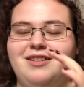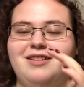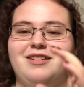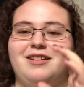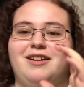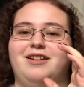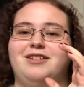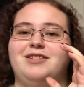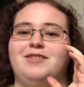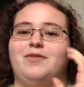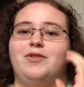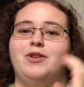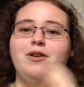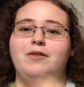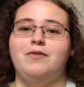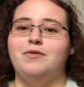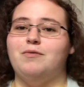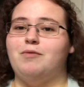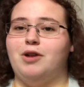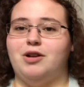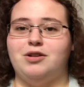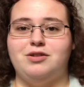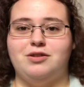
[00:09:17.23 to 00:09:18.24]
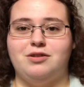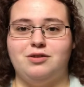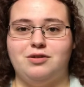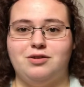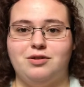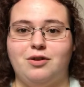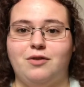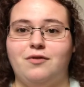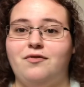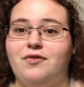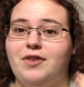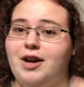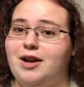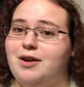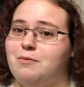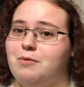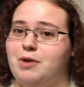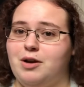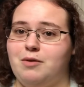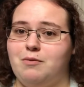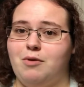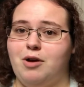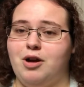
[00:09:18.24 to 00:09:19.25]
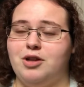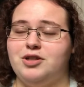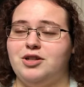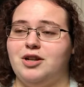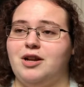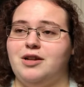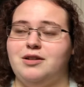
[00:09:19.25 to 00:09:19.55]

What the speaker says: Guys, if you haven't watched this show, find a way to watch it.